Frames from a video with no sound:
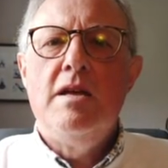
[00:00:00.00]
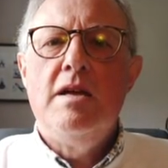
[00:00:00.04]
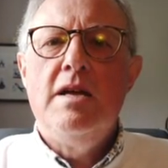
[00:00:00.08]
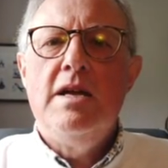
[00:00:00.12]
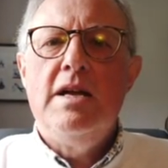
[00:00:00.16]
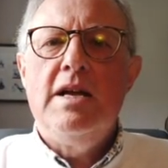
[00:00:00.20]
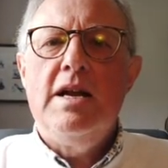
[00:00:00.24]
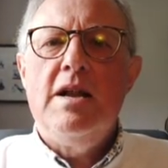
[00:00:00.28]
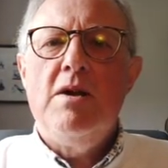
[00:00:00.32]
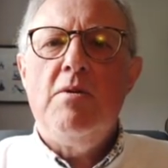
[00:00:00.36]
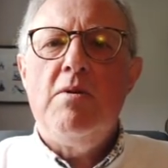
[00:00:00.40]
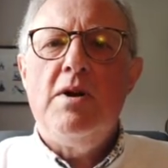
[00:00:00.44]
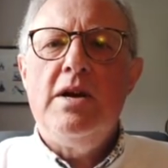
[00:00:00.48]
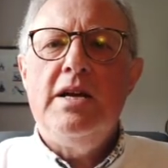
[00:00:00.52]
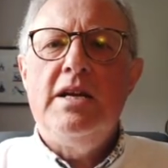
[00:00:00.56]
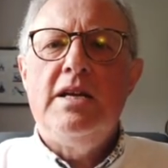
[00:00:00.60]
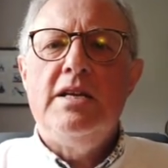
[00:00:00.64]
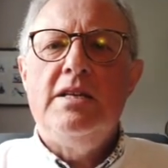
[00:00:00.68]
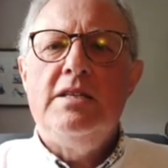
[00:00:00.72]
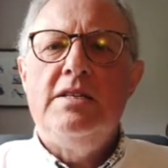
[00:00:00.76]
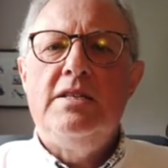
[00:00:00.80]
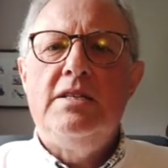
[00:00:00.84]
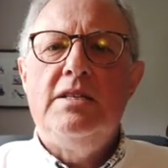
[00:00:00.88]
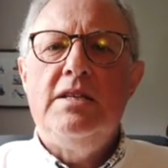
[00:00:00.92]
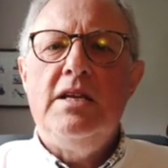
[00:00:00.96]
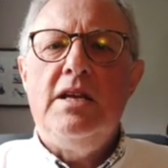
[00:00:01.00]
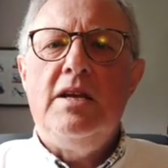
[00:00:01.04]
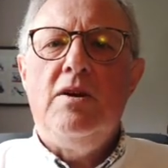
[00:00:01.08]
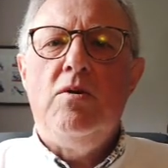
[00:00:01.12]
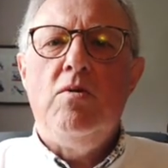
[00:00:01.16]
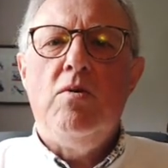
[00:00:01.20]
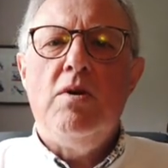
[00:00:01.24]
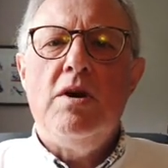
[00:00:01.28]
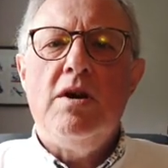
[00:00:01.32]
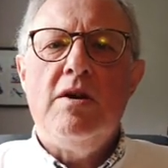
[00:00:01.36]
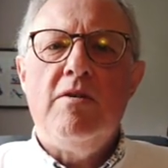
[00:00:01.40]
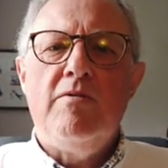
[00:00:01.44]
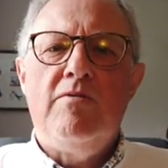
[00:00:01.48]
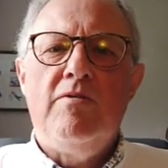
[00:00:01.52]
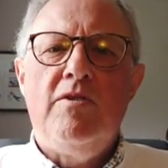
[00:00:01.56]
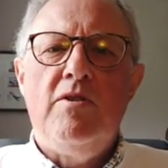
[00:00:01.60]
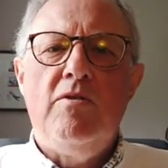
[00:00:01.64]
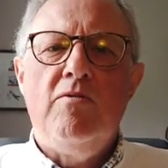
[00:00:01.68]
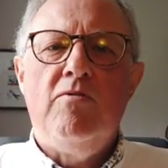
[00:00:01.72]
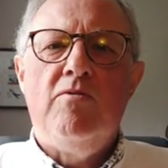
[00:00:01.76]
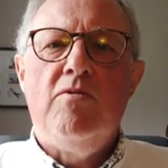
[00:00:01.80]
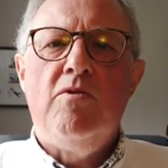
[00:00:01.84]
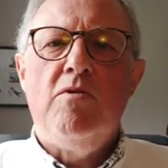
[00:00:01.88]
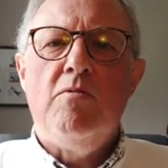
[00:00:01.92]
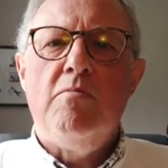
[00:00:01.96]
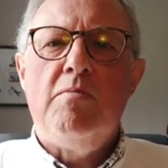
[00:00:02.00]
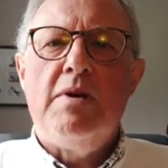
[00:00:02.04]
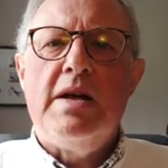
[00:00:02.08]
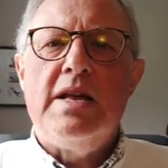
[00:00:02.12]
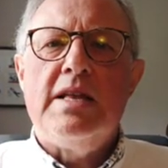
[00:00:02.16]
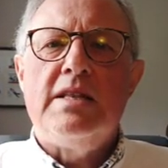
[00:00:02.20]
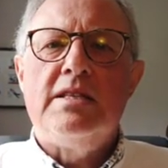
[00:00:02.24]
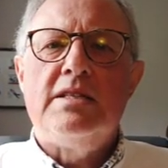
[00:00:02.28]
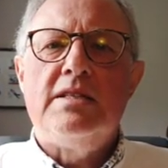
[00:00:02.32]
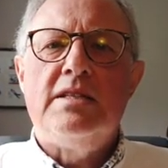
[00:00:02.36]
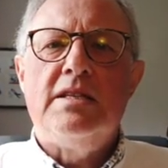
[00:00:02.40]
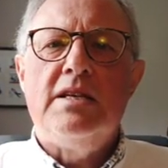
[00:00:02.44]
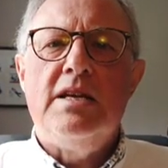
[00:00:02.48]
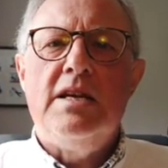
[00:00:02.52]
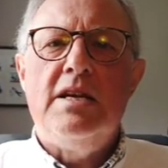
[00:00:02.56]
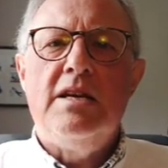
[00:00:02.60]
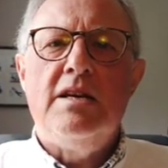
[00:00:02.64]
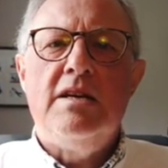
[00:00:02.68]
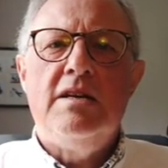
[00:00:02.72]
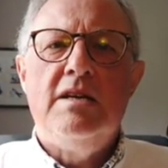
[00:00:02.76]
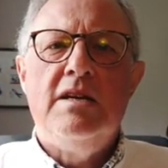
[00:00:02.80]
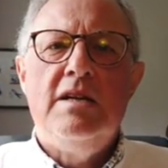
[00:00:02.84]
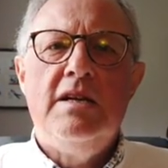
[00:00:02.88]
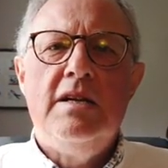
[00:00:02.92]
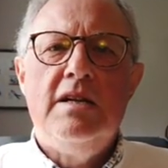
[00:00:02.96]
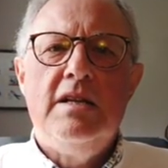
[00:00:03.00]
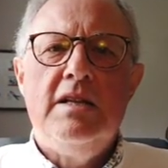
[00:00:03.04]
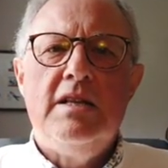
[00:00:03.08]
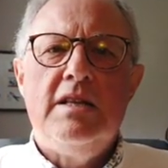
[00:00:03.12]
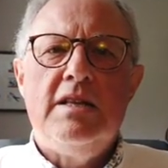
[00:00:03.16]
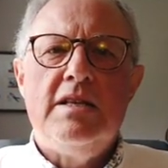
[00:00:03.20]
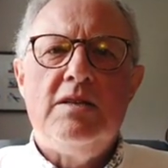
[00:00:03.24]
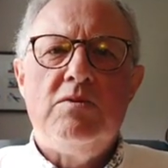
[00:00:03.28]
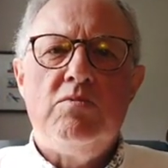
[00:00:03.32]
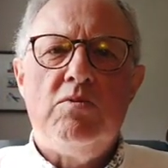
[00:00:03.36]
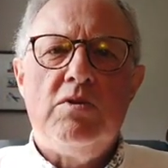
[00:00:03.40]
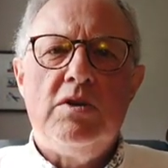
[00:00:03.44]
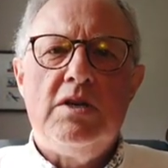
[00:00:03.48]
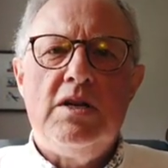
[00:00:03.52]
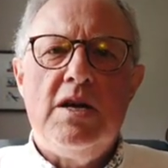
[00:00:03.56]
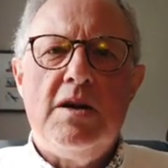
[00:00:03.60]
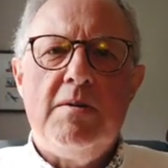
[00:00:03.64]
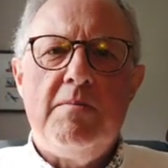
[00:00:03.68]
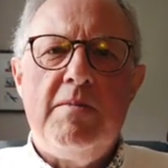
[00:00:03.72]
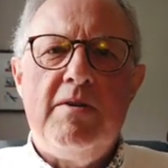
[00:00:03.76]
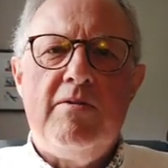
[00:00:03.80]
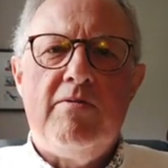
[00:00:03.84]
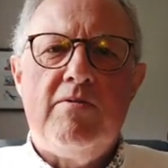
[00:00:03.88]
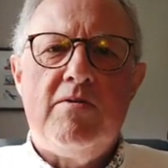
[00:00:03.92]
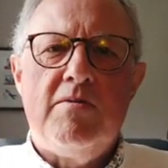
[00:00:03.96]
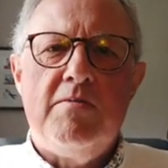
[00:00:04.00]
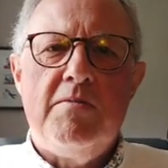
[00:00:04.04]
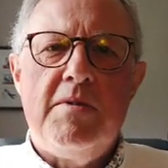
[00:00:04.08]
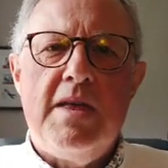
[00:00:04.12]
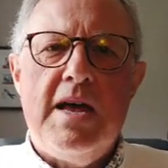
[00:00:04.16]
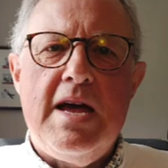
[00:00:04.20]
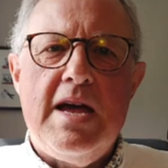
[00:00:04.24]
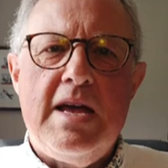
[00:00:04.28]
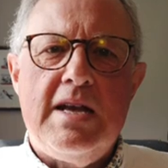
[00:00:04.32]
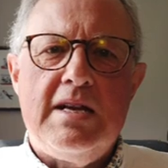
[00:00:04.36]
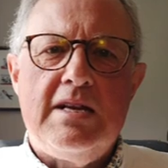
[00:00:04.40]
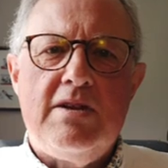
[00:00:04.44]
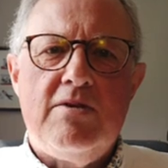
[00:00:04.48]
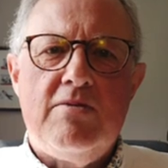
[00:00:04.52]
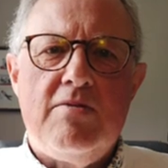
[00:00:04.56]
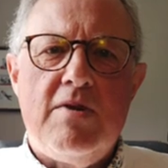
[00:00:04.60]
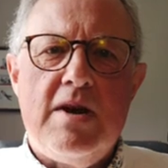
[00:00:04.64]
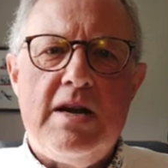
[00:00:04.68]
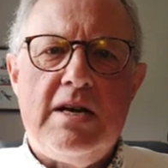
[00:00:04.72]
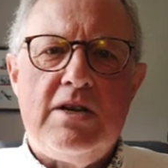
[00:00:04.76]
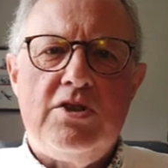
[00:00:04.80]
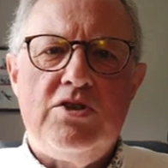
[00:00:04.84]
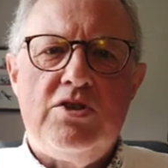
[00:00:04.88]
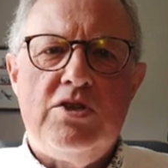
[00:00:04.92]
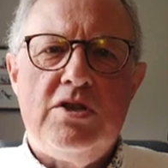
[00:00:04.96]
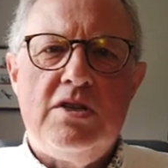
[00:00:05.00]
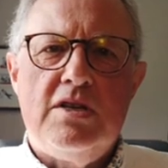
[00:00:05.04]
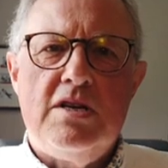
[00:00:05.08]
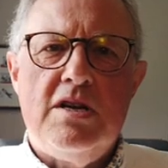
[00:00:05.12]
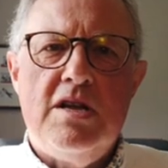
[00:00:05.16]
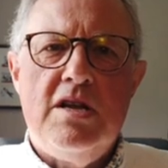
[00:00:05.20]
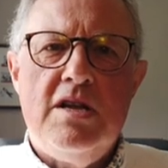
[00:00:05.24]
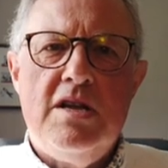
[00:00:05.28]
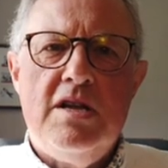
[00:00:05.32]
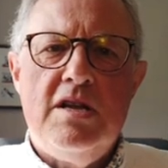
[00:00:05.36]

Now I can see quite a few footpaths here. There's one coming from that direction.